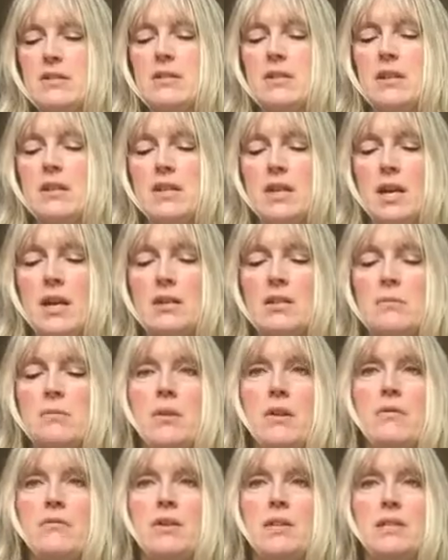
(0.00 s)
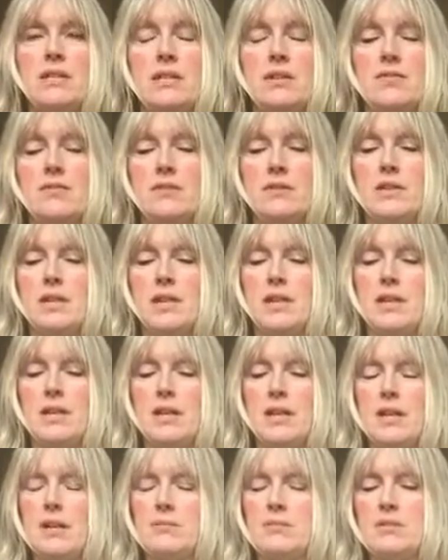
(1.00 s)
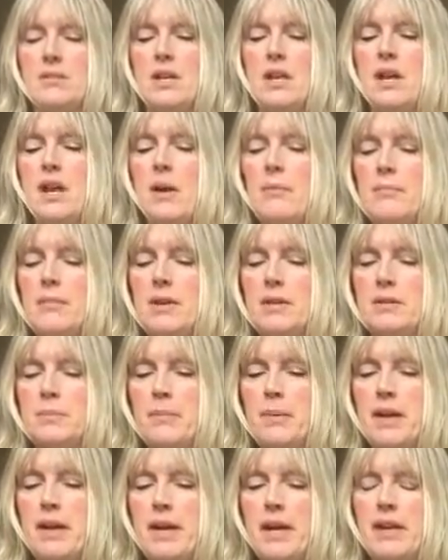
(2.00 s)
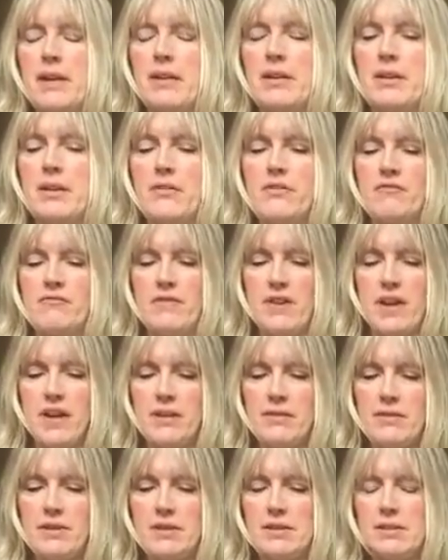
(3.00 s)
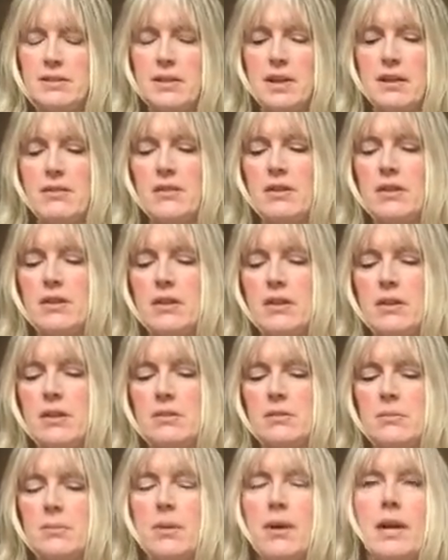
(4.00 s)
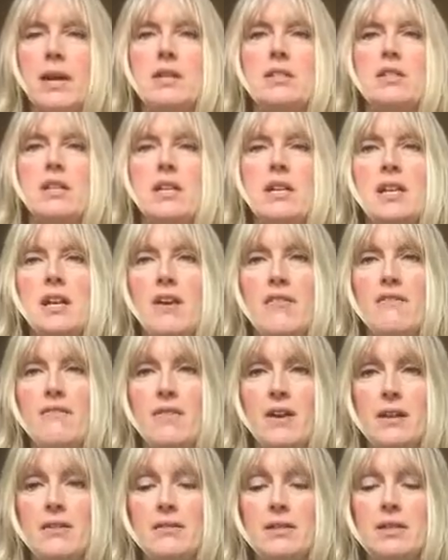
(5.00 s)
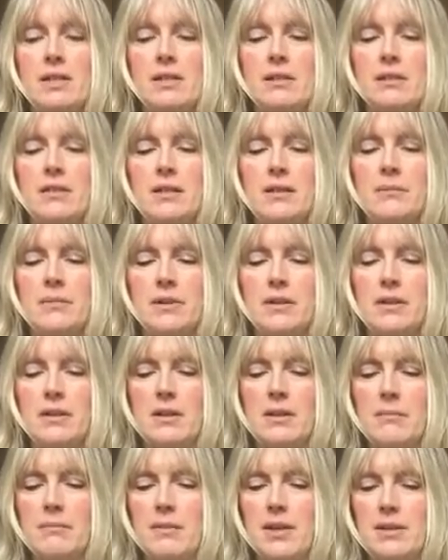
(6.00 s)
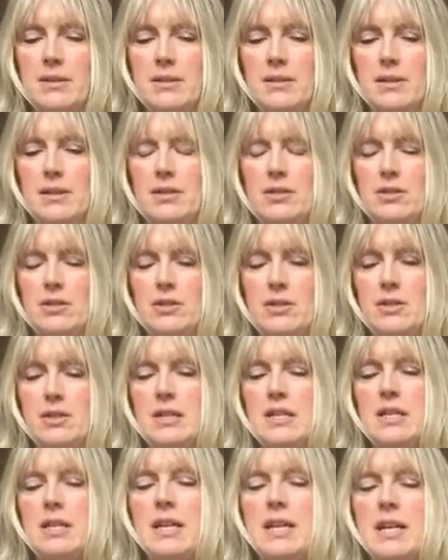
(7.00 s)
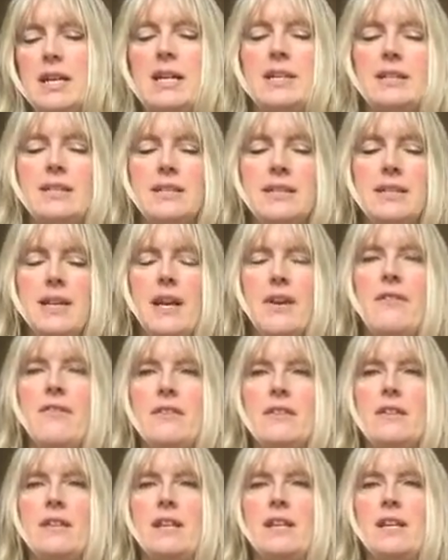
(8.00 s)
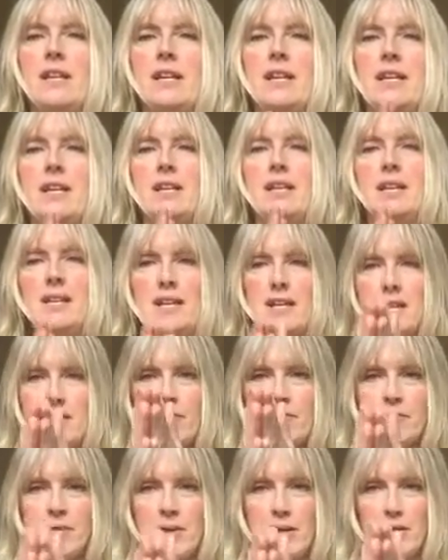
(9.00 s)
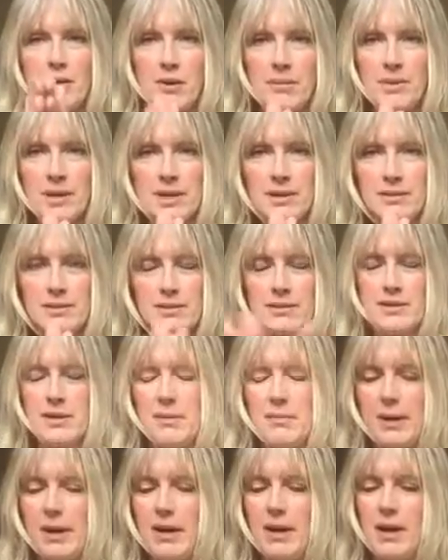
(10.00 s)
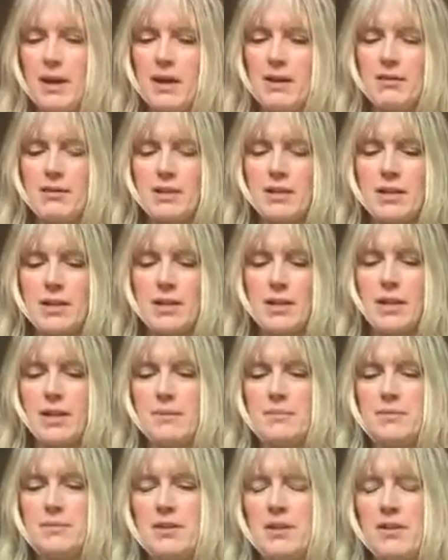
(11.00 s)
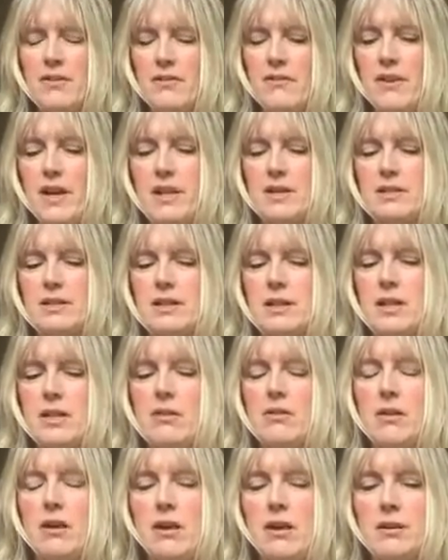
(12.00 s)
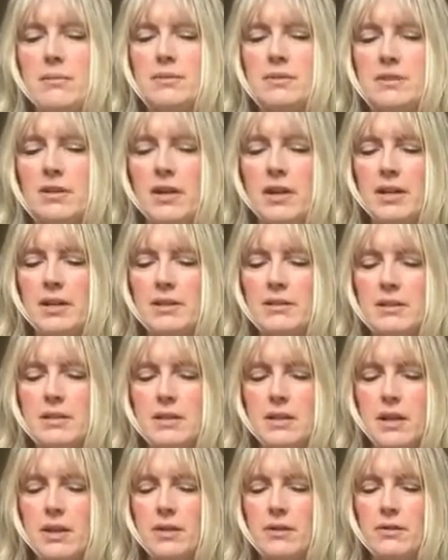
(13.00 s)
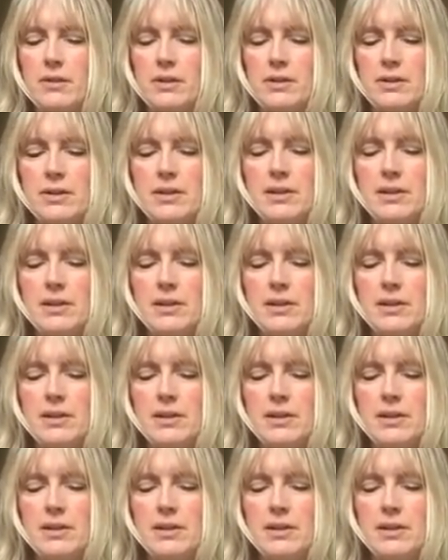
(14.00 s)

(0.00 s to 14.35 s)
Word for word: So that is my reading for the eclipse. A mixed bag of various tarot cards, but actually a very similar message. Definitely leave me comments about how the eclipse affects you. I am dying to know,